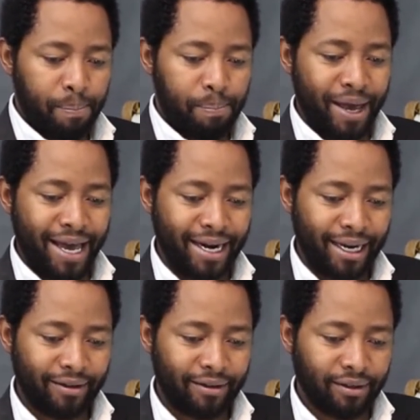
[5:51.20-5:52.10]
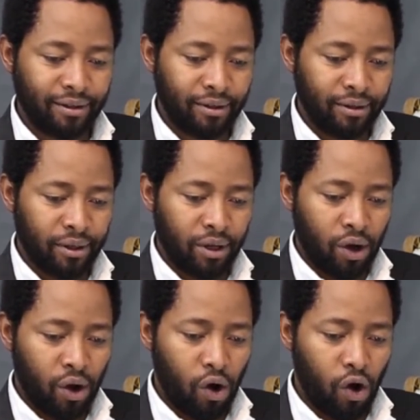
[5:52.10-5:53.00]
parents,
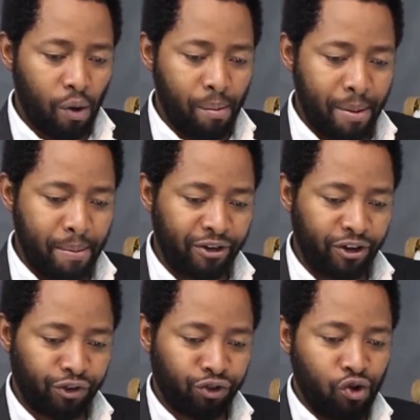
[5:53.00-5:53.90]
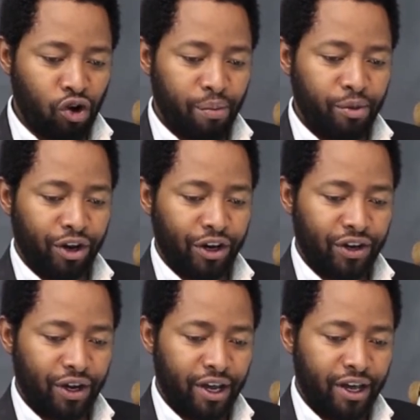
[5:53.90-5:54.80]
all members of school
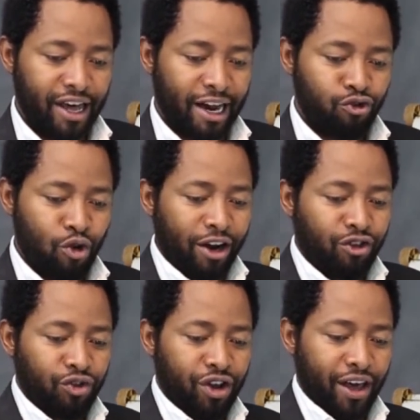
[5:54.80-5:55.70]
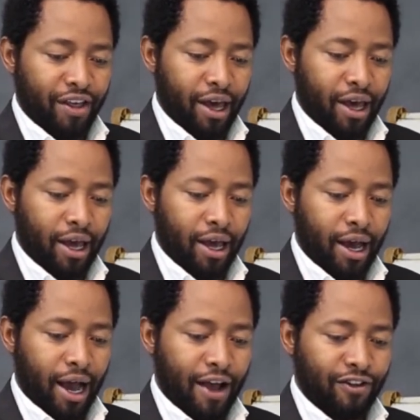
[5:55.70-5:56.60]
community that work together
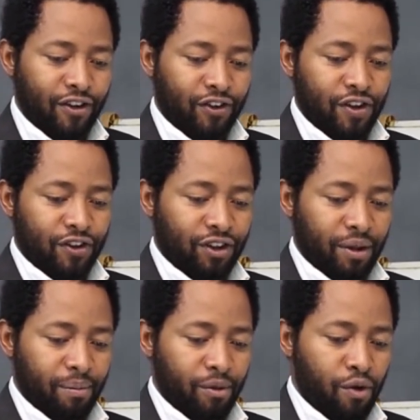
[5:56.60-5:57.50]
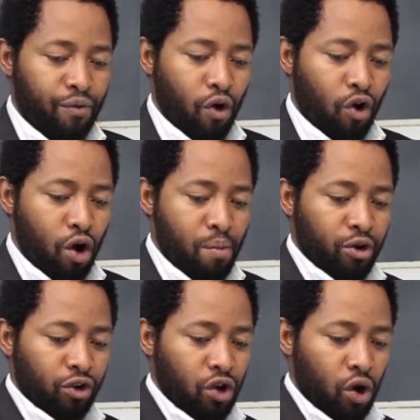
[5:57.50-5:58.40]
as a system for
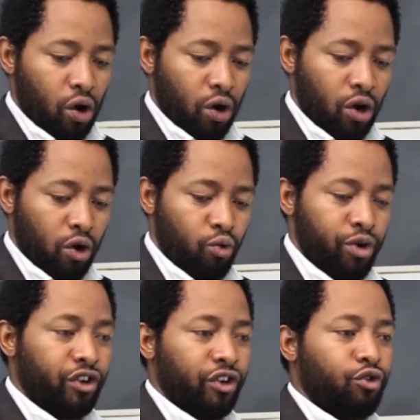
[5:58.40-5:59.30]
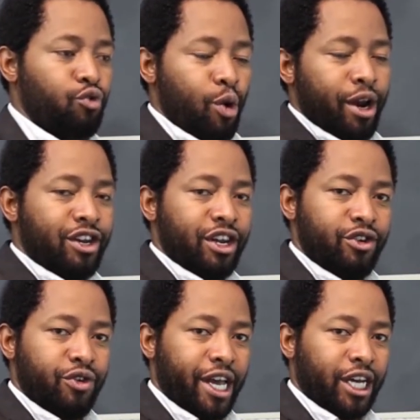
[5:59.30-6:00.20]
common goal, which is quality
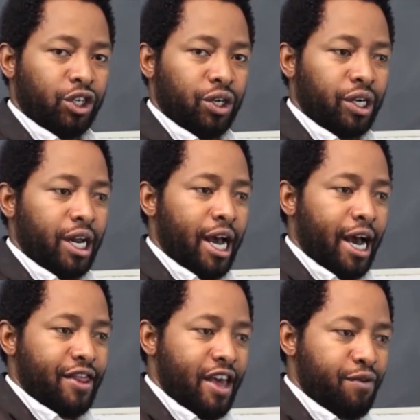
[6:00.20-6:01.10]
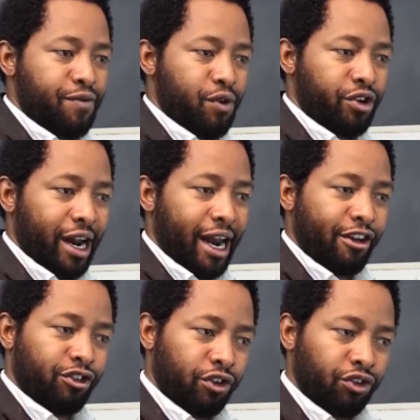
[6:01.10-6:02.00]
education, and therefore
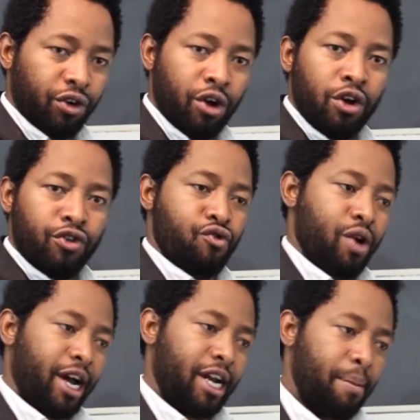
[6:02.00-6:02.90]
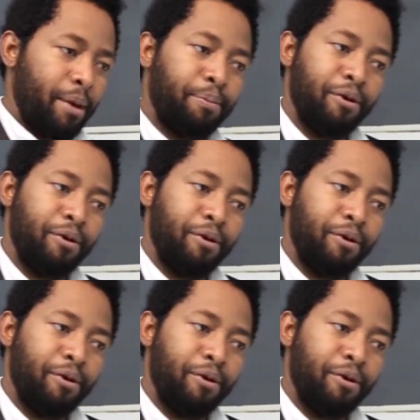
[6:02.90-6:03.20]
realize also through academic